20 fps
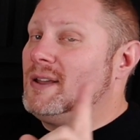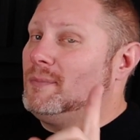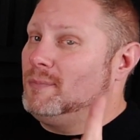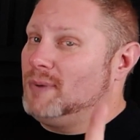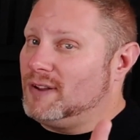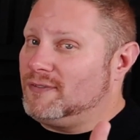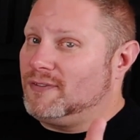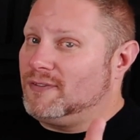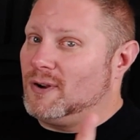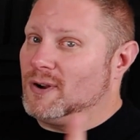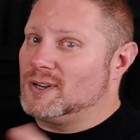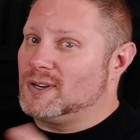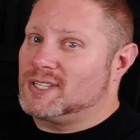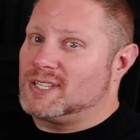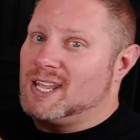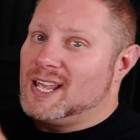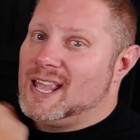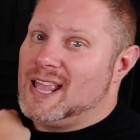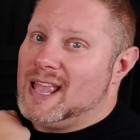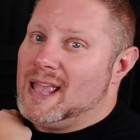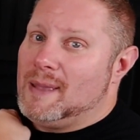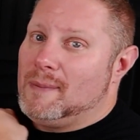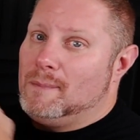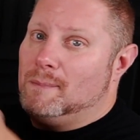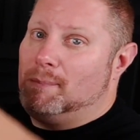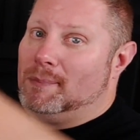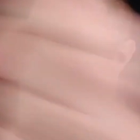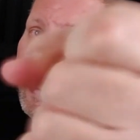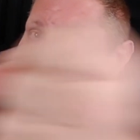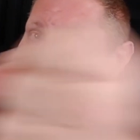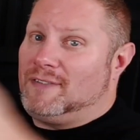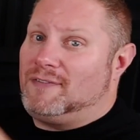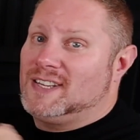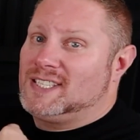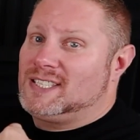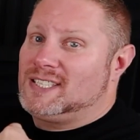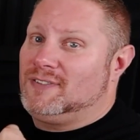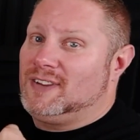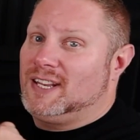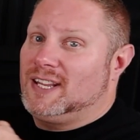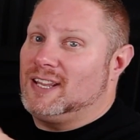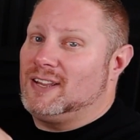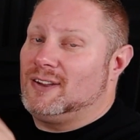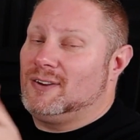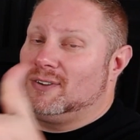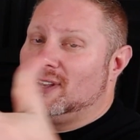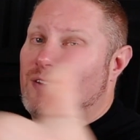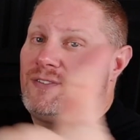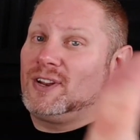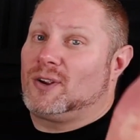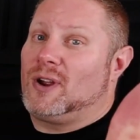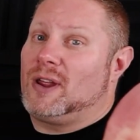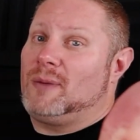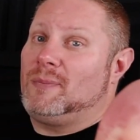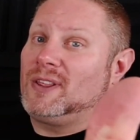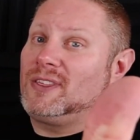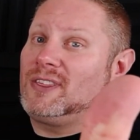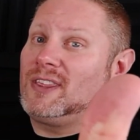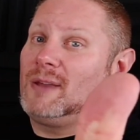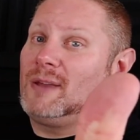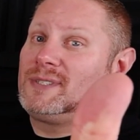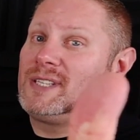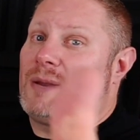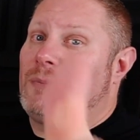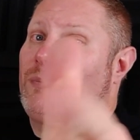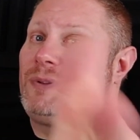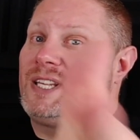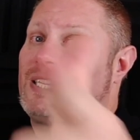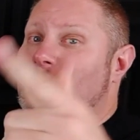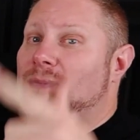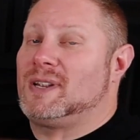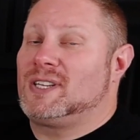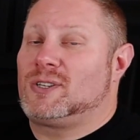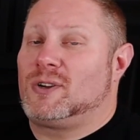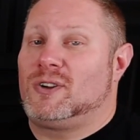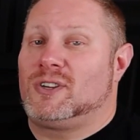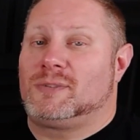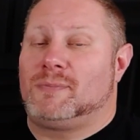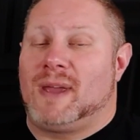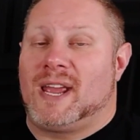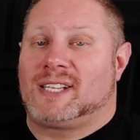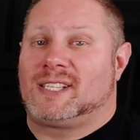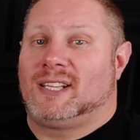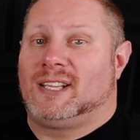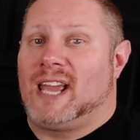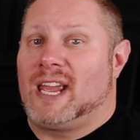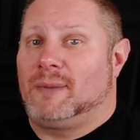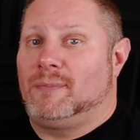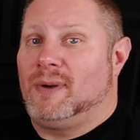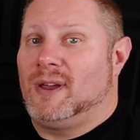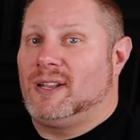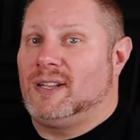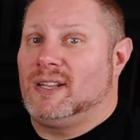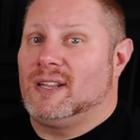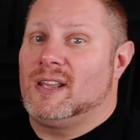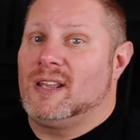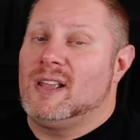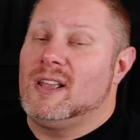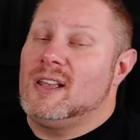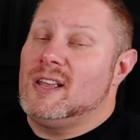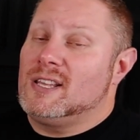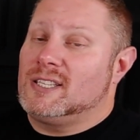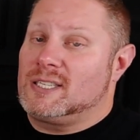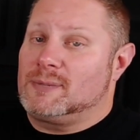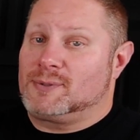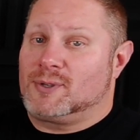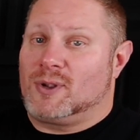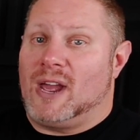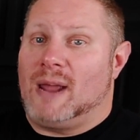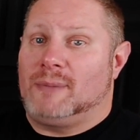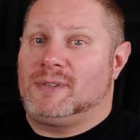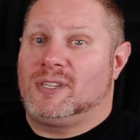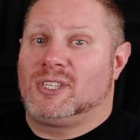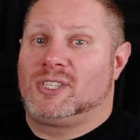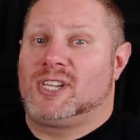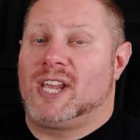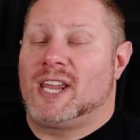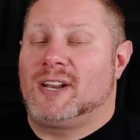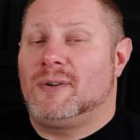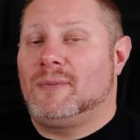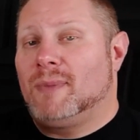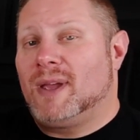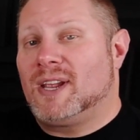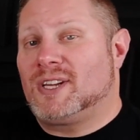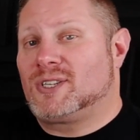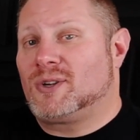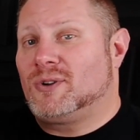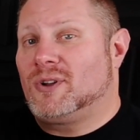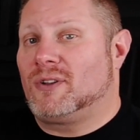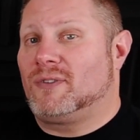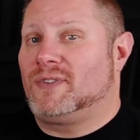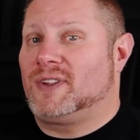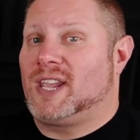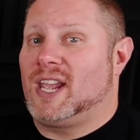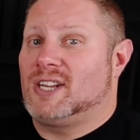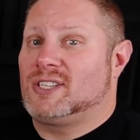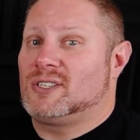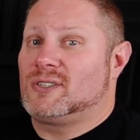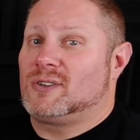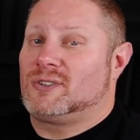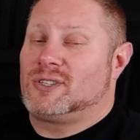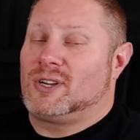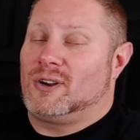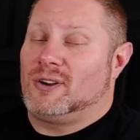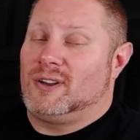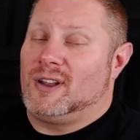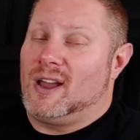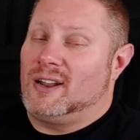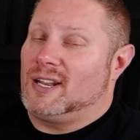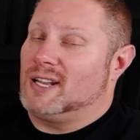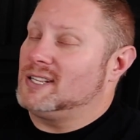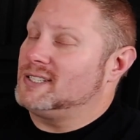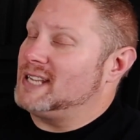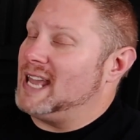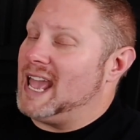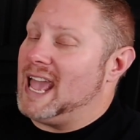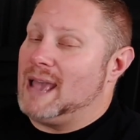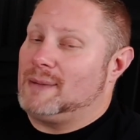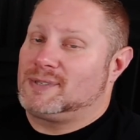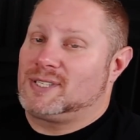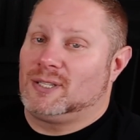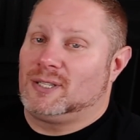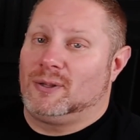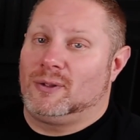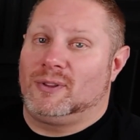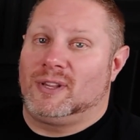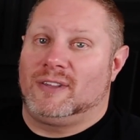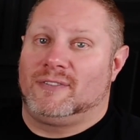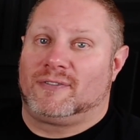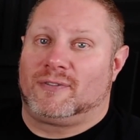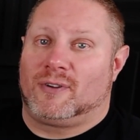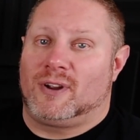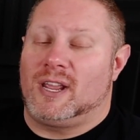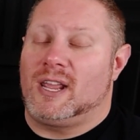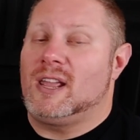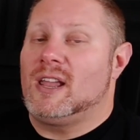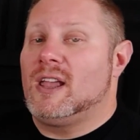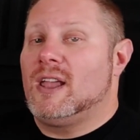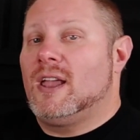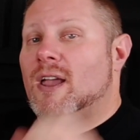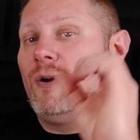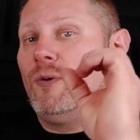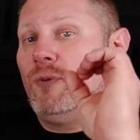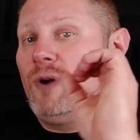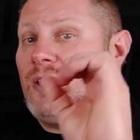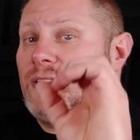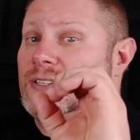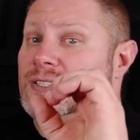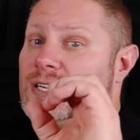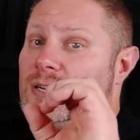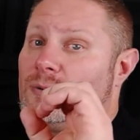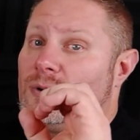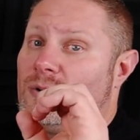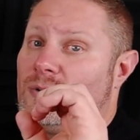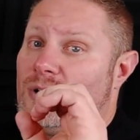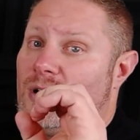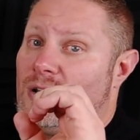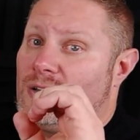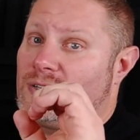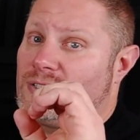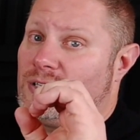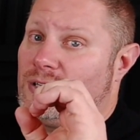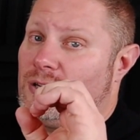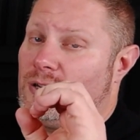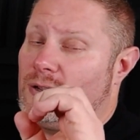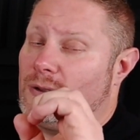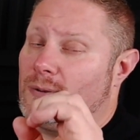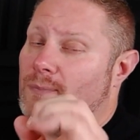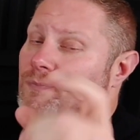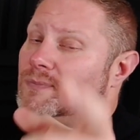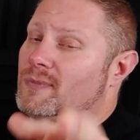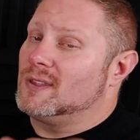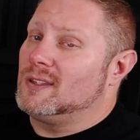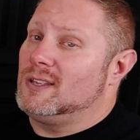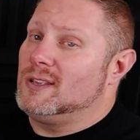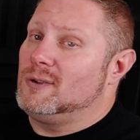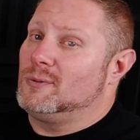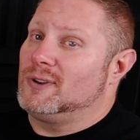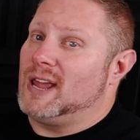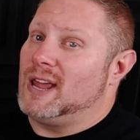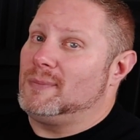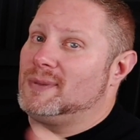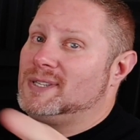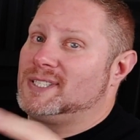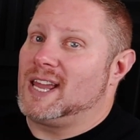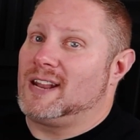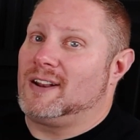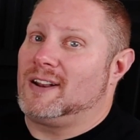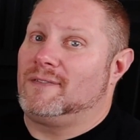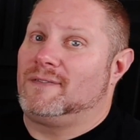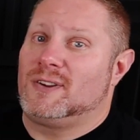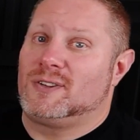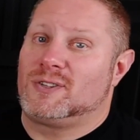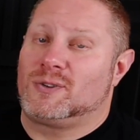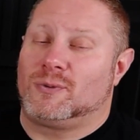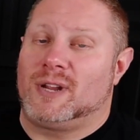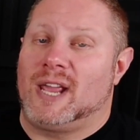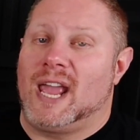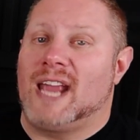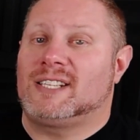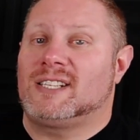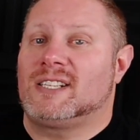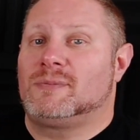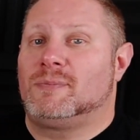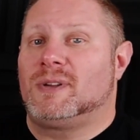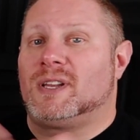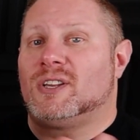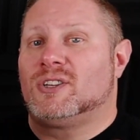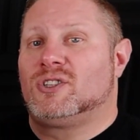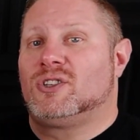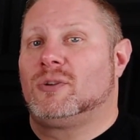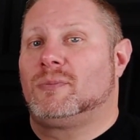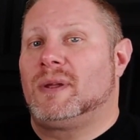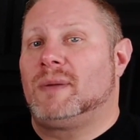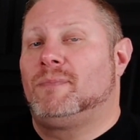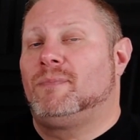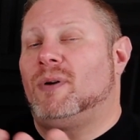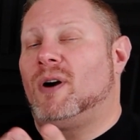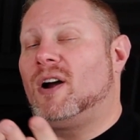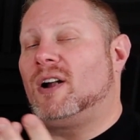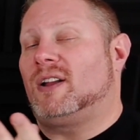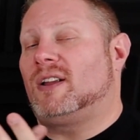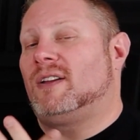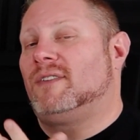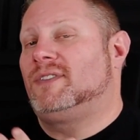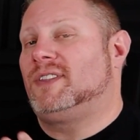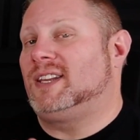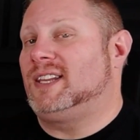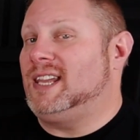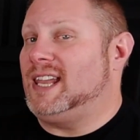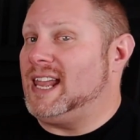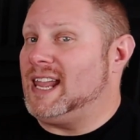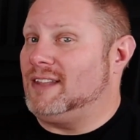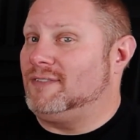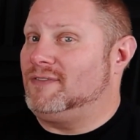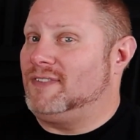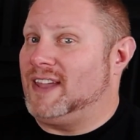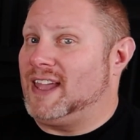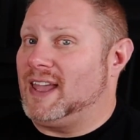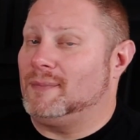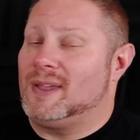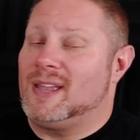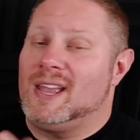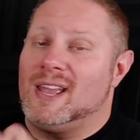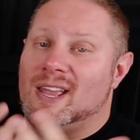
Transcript: But first, backfist the video, give it a great big thumbs up. Please make sure you smash the like button. Subscribe to the channel, make sure notifications are turned on. It is absolutely free with zero cost to you. You will not miss out on future reactions because you'll be part of the King fam.